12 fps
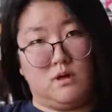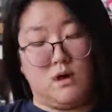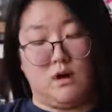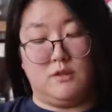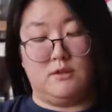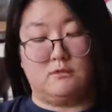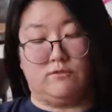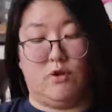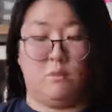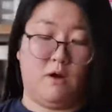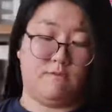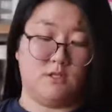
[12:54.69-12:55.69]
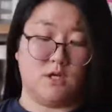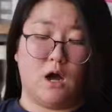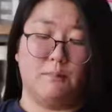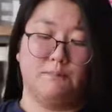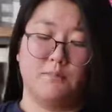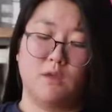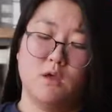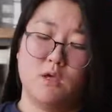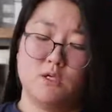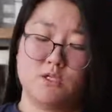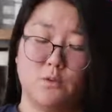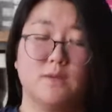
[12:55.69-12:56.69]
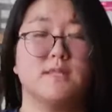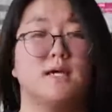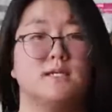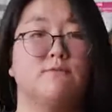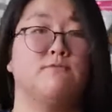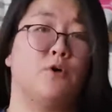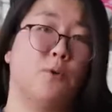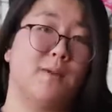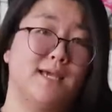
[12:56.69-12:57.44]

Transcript: all this foam off the top. So what that foam